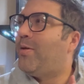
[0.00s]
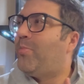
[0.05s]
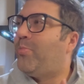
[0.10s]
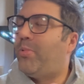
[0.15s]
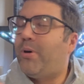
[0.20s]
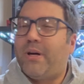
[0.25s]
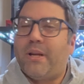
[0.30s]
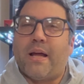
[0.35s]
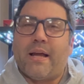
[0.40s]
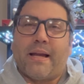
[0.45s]

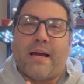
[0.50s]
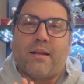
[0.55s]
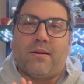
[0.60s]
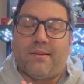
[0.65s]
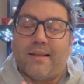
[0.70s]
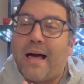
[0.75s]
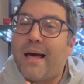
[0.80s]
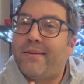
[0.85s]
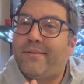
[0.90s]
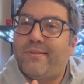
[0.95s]
but I got a
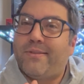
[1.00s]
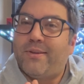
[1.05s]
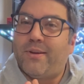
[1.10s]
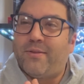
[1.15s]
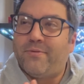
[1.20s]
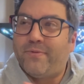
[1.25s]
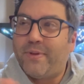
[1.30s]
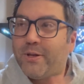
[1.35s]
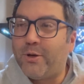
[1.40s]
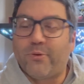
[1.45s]
lot of
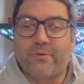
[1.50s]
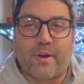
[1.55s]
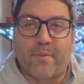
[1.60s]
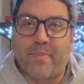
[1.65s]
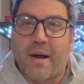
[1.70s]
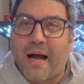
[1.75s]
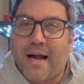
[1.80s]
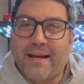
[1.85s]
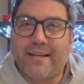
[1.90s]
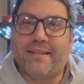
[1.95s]
videos I'm
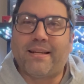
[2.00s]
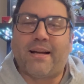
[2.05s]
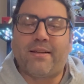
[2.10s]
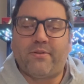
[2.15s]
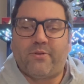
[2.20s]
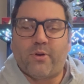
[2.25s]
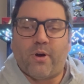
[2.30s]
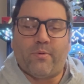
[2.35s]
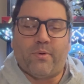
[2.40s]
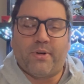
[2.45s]
behind on,
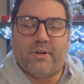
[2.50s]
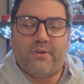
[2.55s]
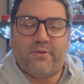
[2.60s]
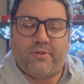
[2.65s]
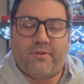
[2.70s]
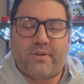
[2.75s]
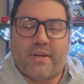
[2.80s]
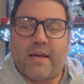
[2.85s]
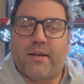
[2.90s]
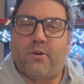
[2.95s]
so I wanted to
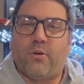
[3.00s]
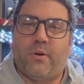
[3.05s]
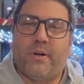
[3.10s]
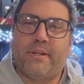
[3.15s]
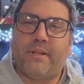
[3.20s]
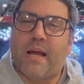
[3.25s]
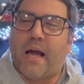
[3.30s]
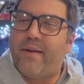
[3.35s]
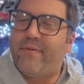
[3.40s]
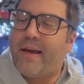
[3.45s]
just get
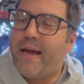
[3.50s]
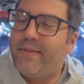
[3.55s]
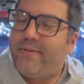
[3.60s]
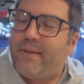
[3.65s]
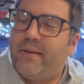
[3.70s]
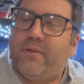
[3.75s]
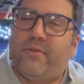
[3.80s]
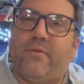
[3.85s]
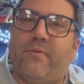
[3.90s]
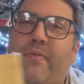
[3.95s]
going. I've had
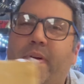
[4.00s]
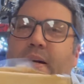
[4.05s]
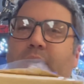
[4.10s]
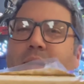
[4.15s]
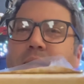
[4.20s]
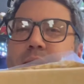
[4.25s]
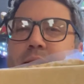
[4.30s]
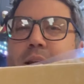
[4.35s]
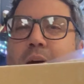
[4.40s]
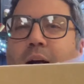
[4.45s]
this
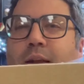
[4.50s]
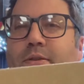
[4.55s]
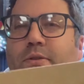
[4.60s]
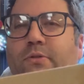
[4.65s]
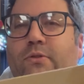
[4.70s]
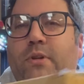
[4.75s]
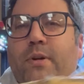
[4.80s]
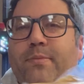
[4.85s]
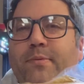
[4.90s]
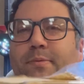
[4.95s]
very
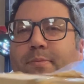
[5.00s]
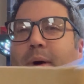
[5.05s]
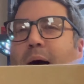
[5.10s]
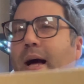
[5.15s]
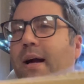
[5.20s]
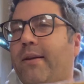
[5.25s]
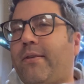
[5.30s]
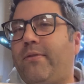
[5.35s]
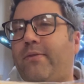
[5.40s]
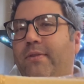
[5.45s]
nondescript
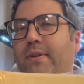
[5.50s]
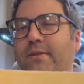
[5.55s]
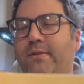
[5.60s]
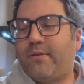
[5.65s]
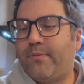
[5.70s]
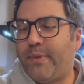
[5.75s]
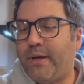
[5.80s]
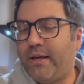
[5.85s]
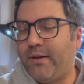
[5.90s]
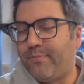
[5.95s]
box sent to
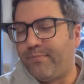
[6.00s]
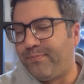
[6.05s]
me.